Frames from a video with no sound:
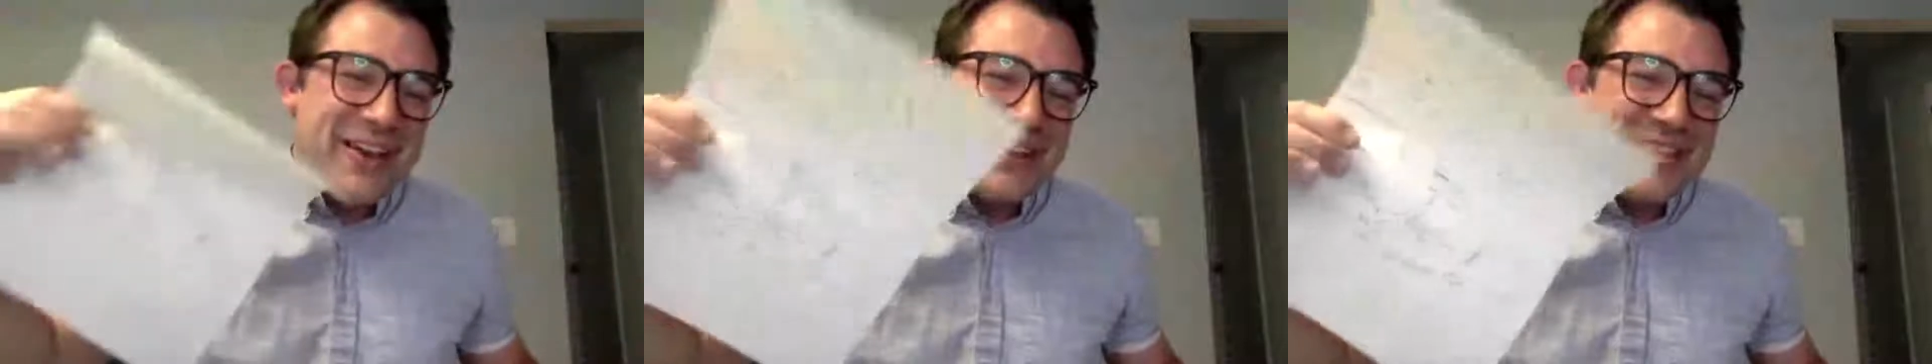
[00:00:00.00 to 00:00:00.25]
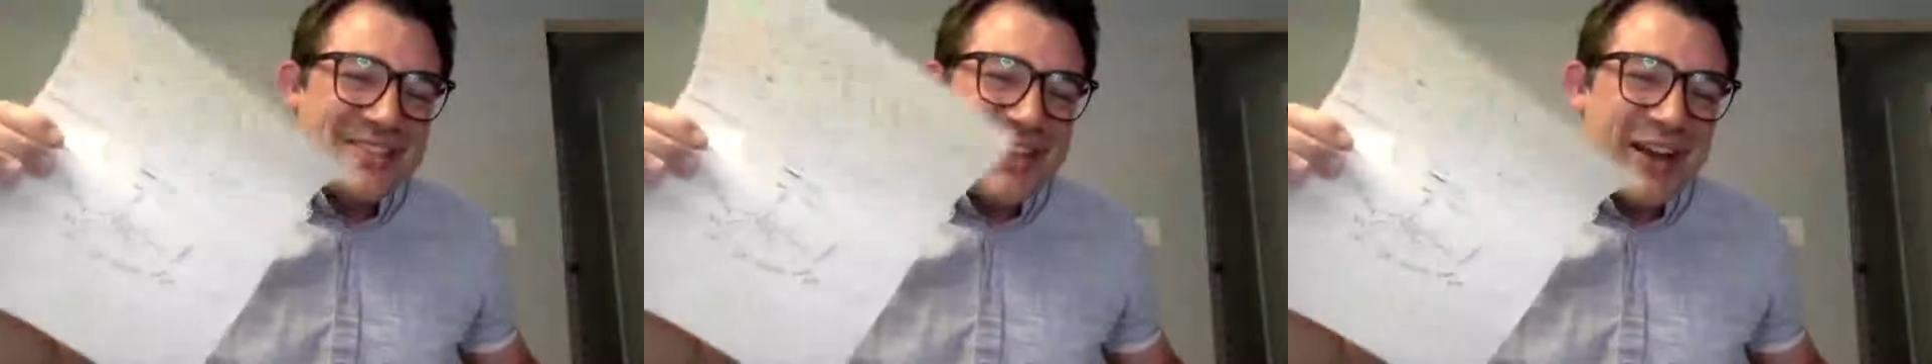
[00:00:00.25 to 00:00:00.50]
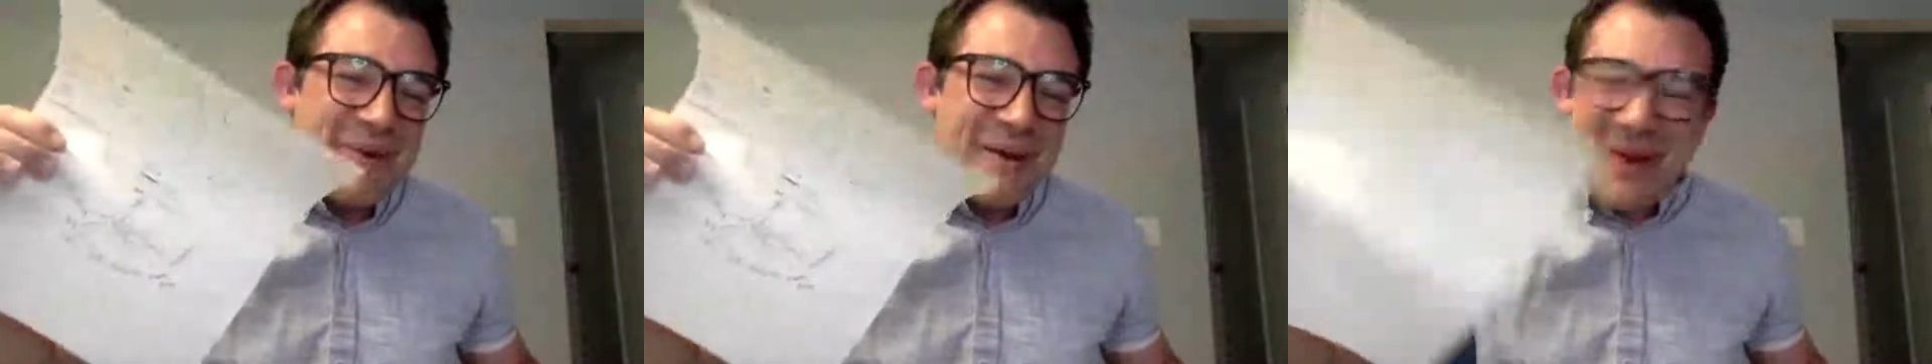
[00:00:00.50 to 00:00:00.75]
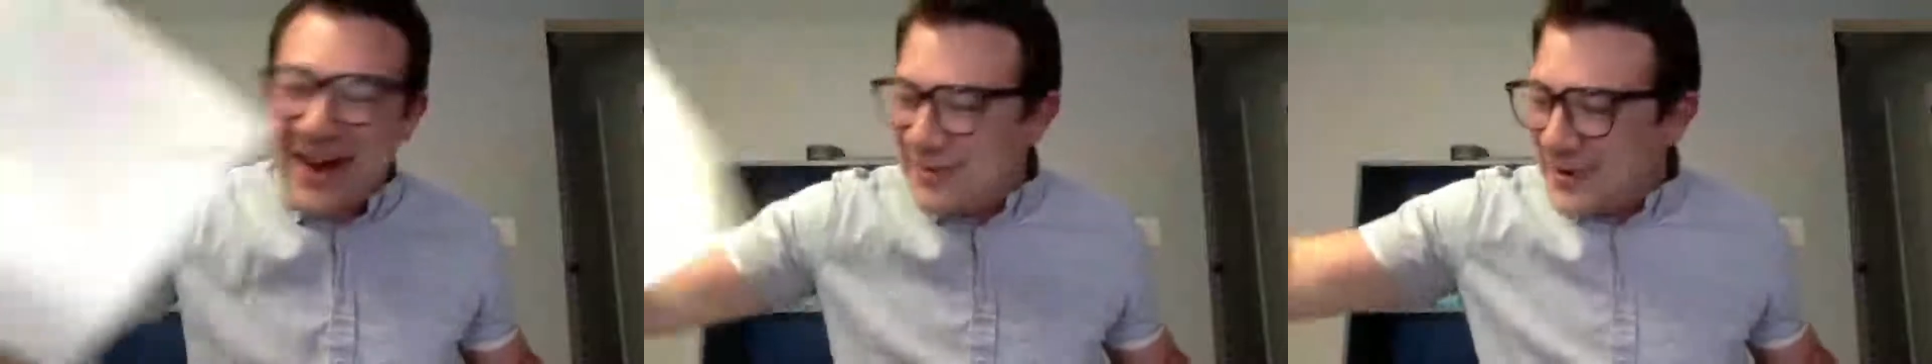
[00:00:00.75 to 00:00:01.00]
there. This is how
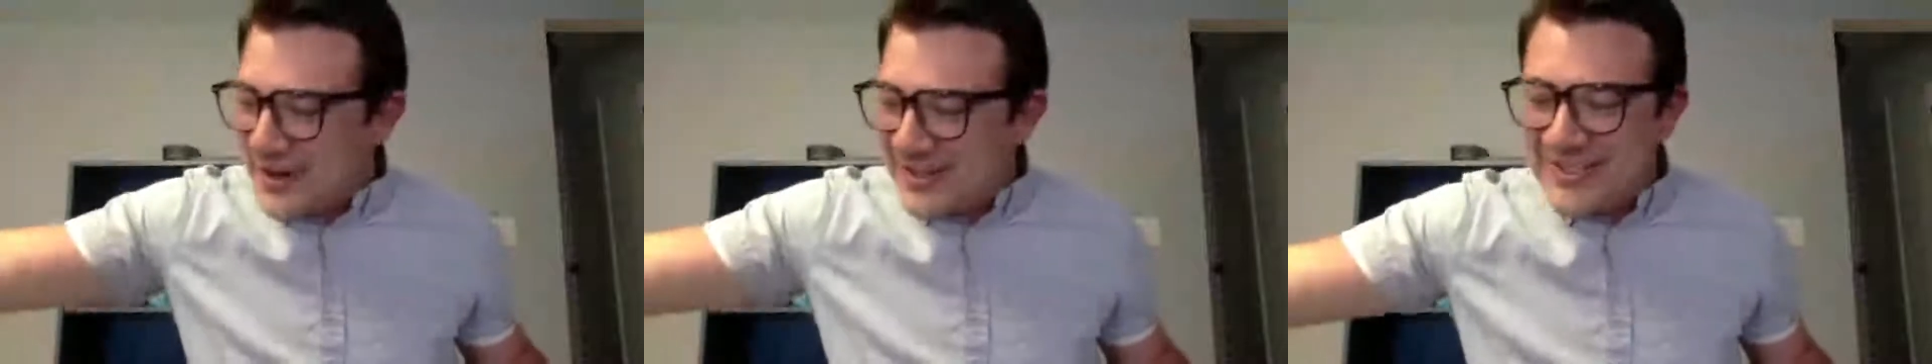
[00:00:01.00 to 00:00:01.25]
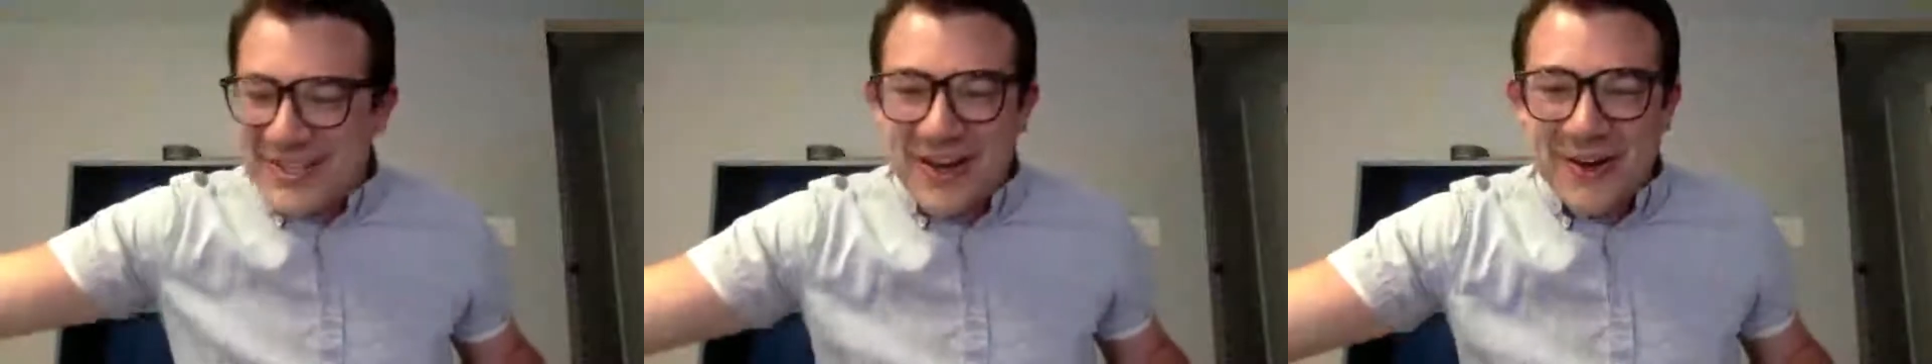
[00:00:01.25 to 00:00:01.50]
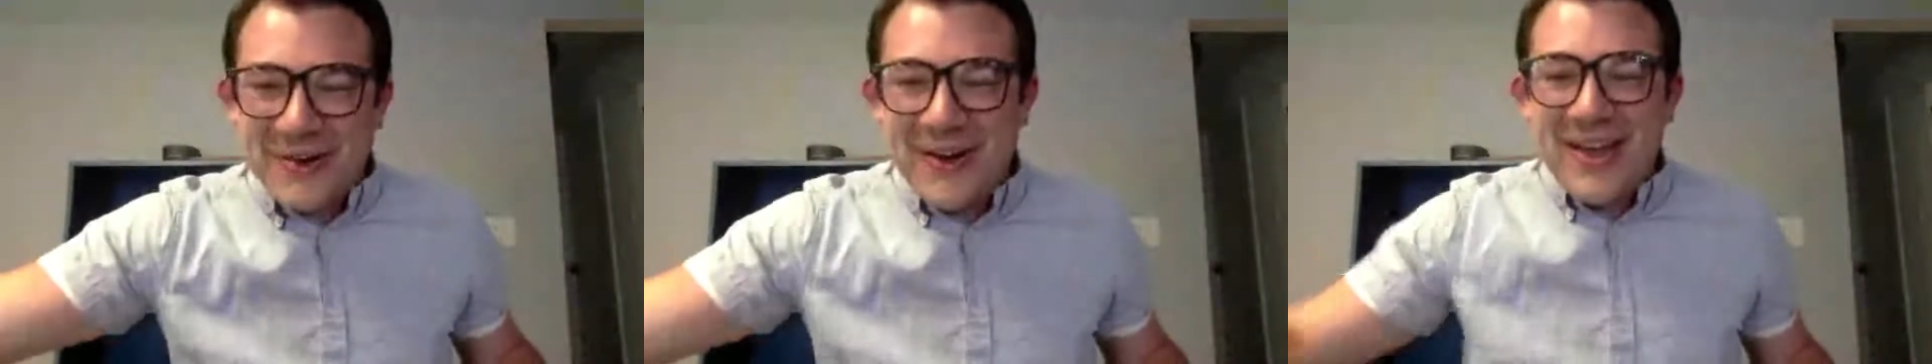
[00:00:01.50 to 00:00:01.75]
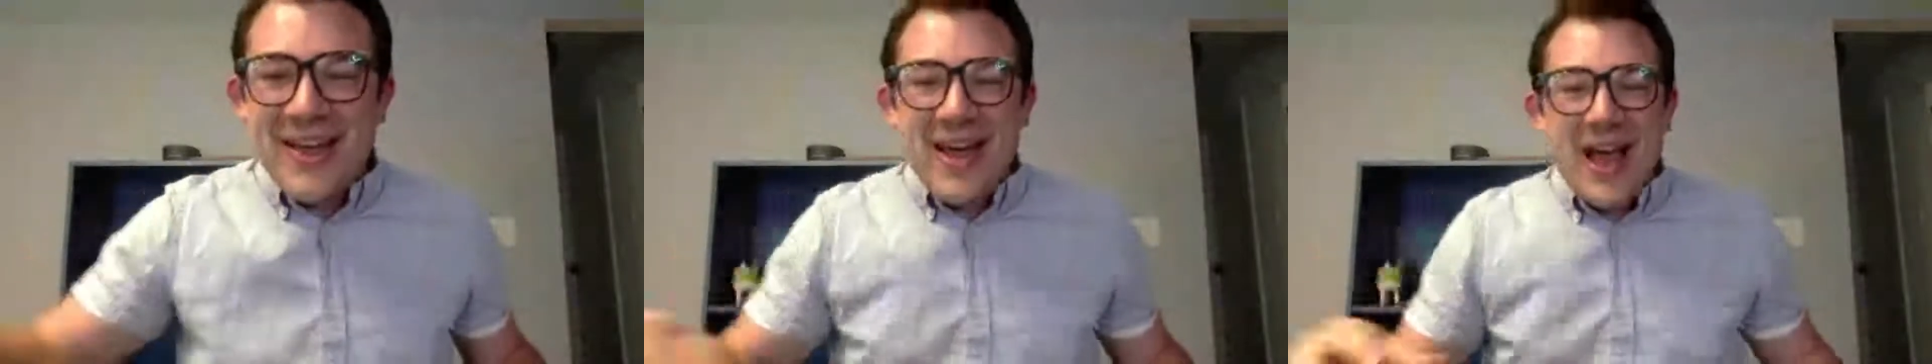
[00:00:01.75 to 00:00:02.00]
my mind works. So